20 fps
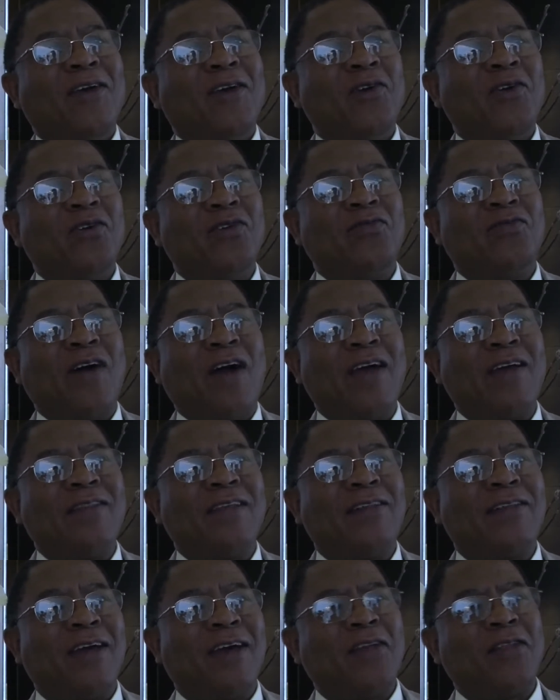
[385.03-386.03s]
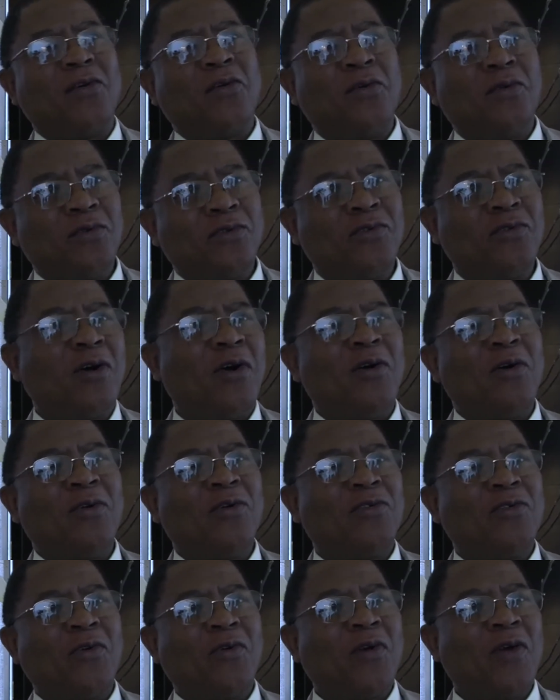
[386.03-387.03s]
you'll find that there are those who are
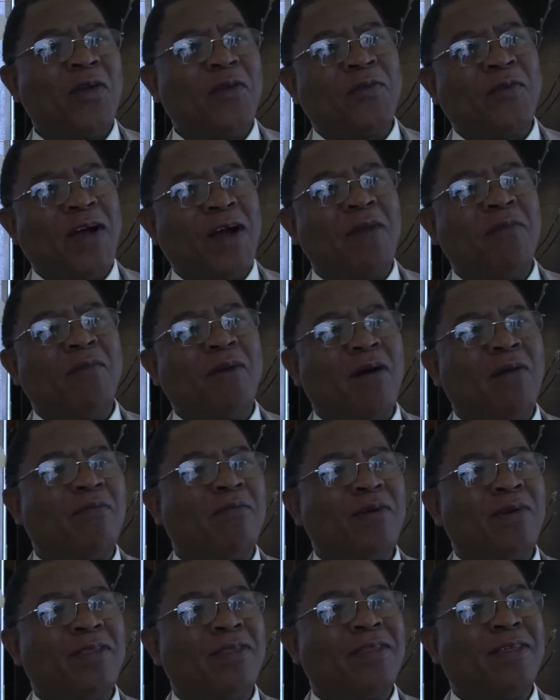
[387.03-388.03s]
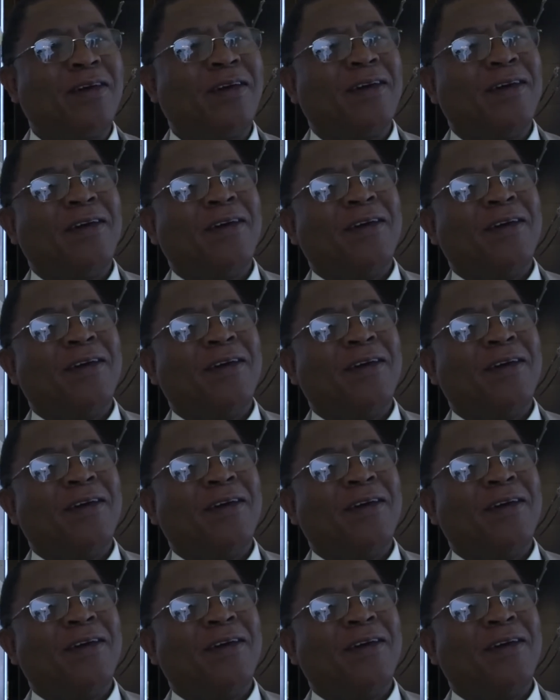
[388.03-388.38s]
also going to come up with